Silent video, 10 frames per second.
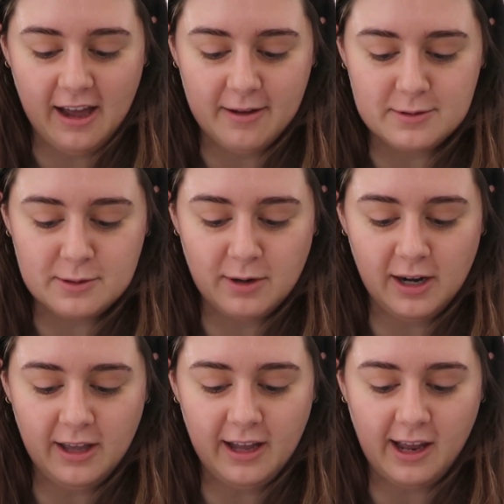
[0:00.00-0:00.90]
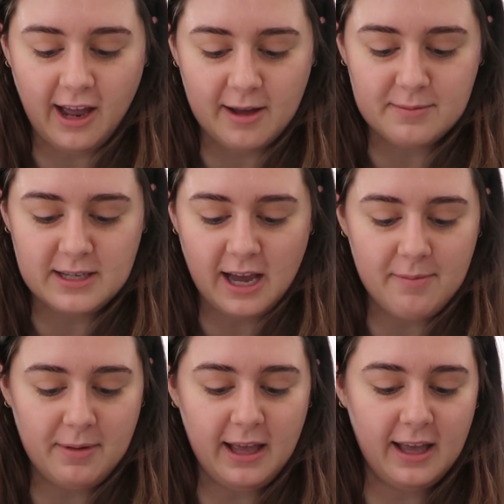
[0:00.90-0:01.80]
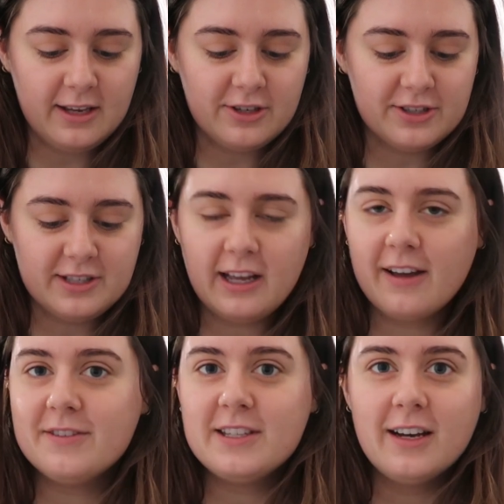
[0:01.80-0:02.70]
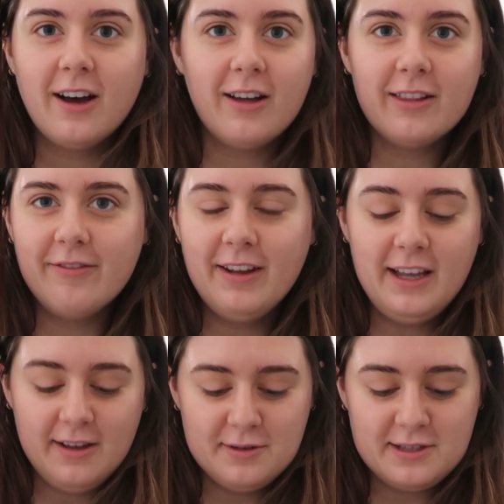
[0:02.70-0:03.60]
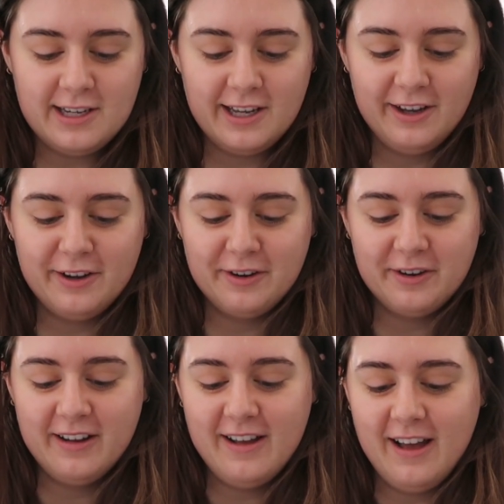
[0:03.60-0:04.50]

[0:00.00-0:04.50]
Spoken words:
I'm swirling, I'm tapping, just like I've seen all the videos do.